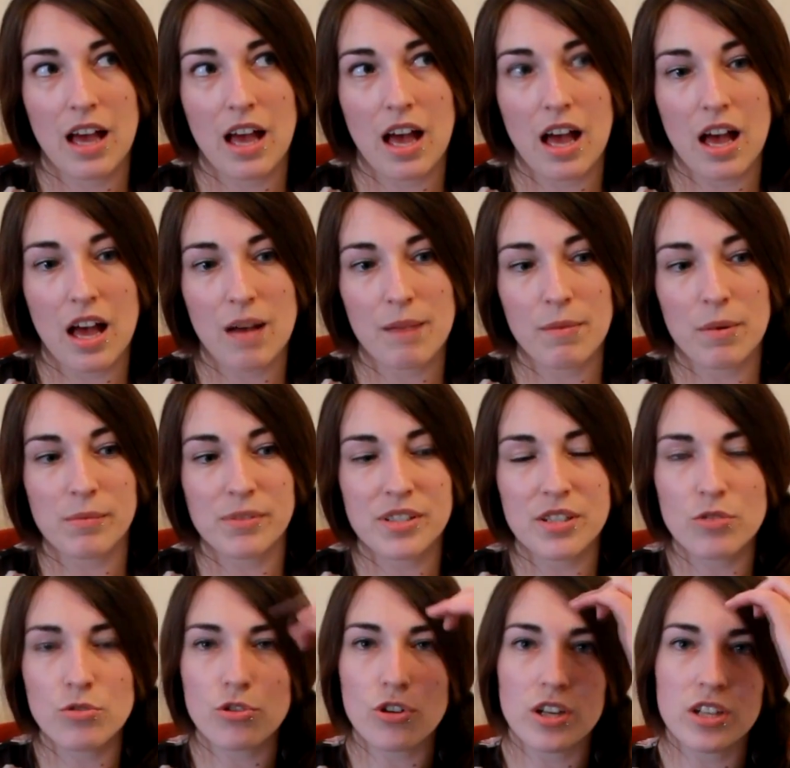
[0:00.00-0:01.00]
I'm
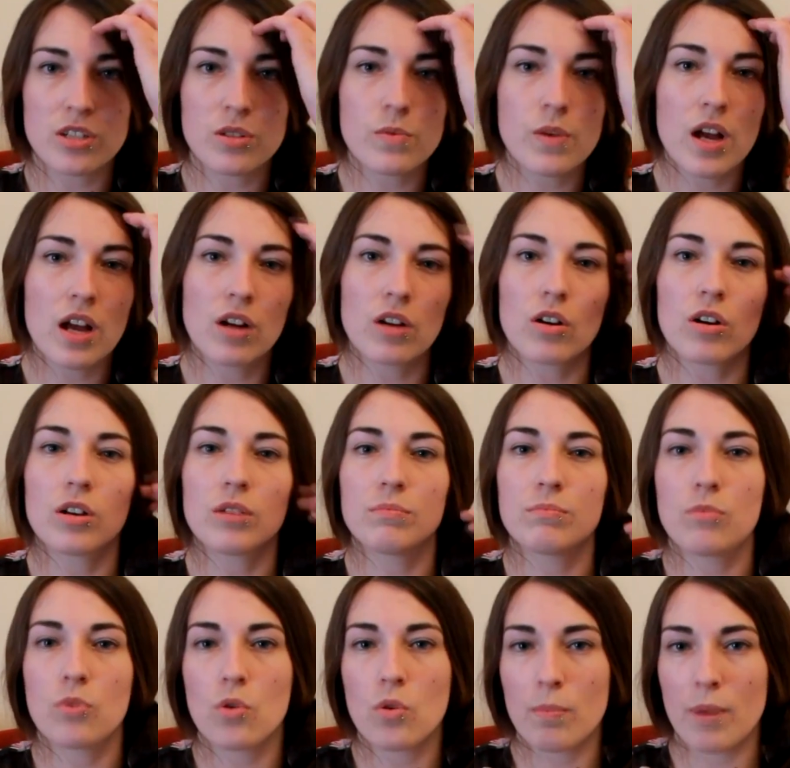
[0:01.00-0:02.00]
still trying to work on
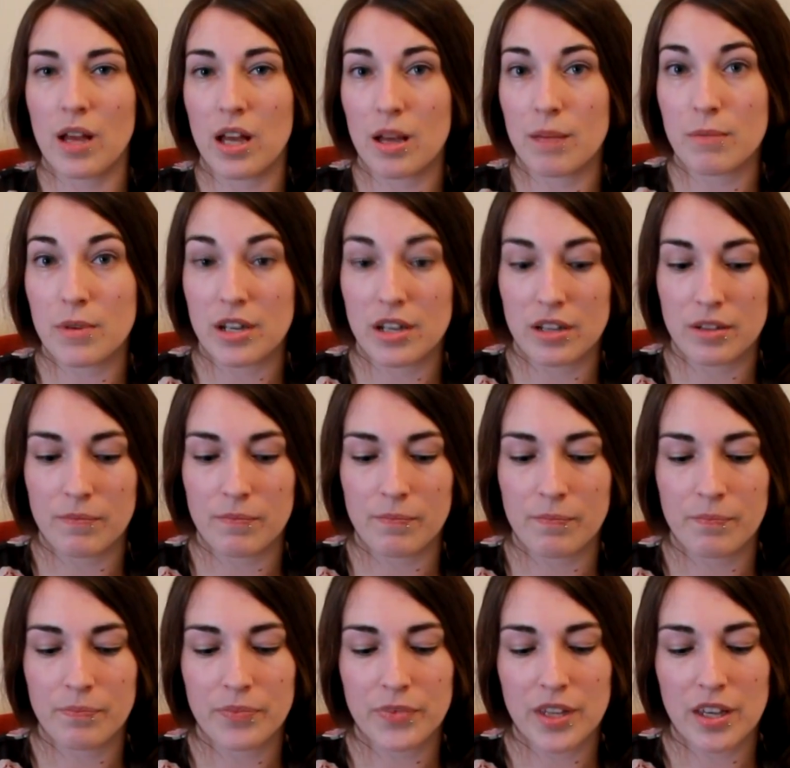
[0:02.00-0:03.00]
more permanent
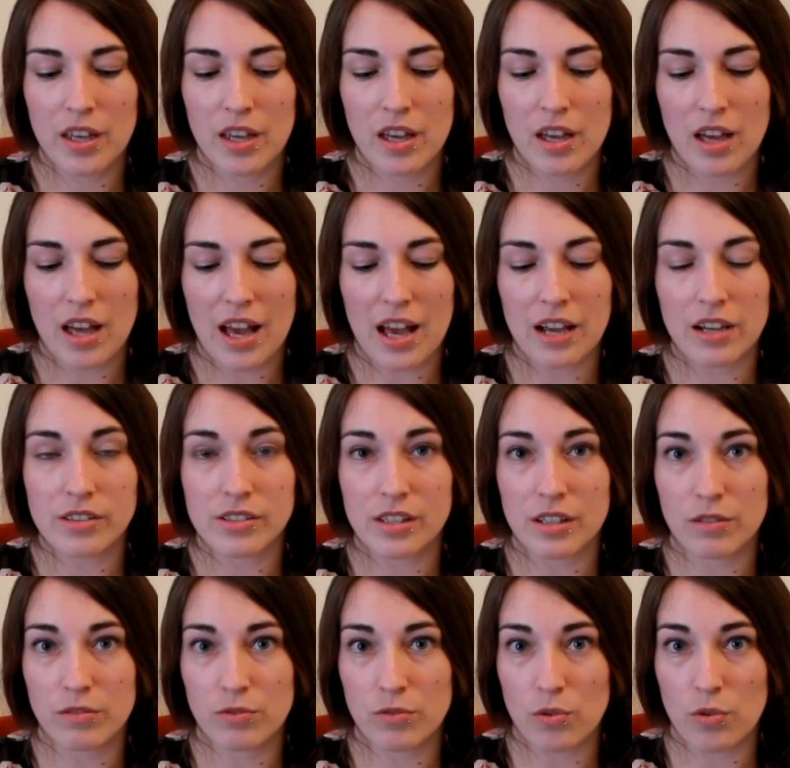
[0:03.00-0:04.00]

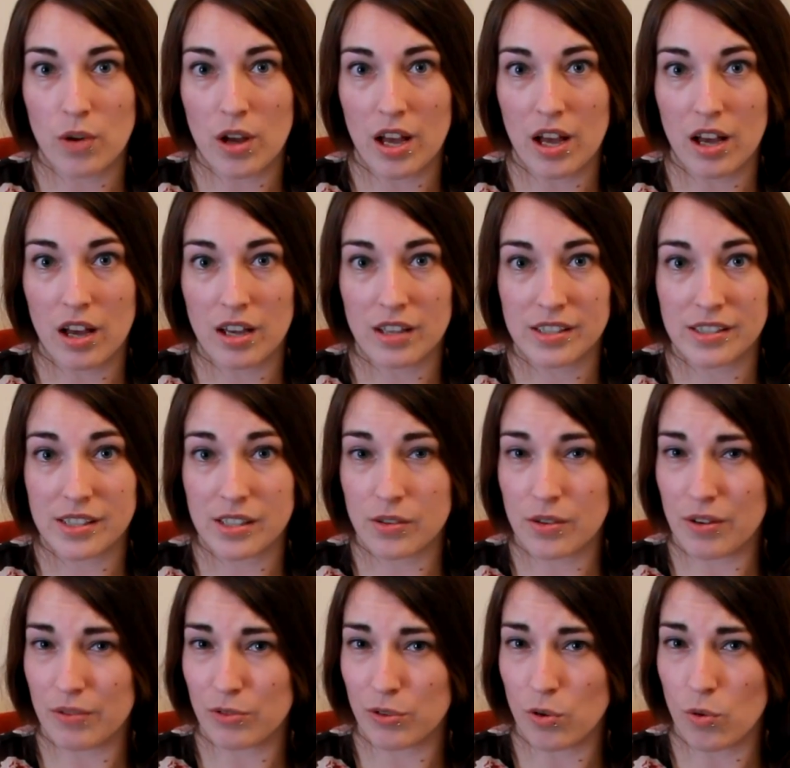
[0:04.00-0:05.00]
housing for her. I still
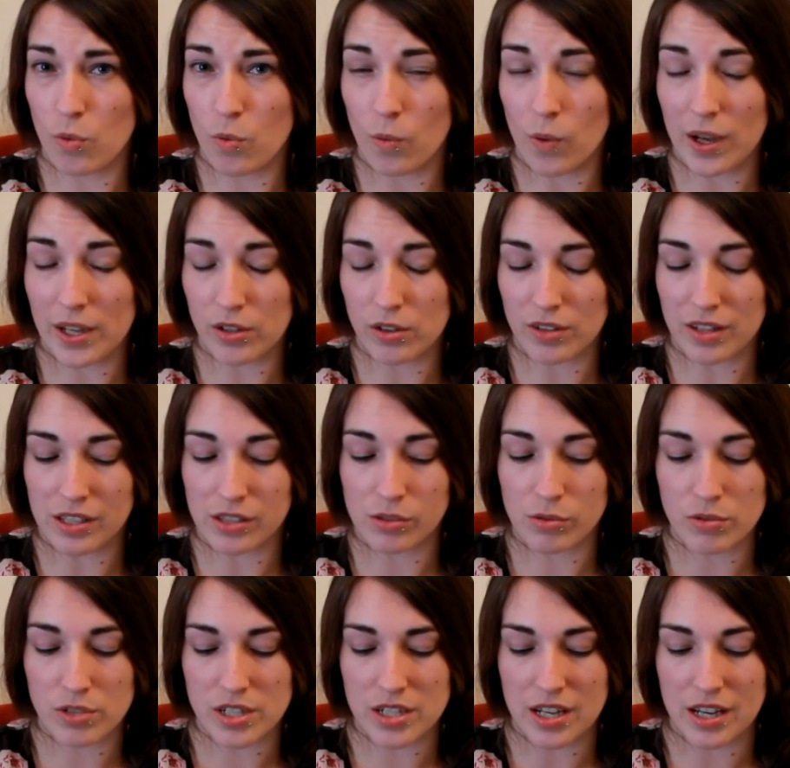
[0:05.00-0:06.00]
haven't quite got that
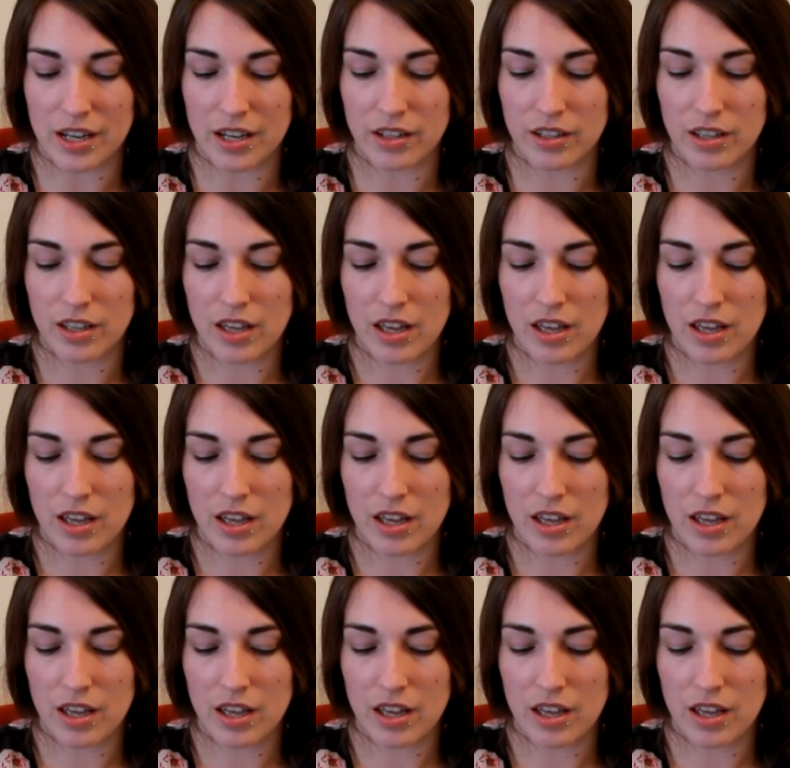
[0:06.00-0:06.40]
sorted out.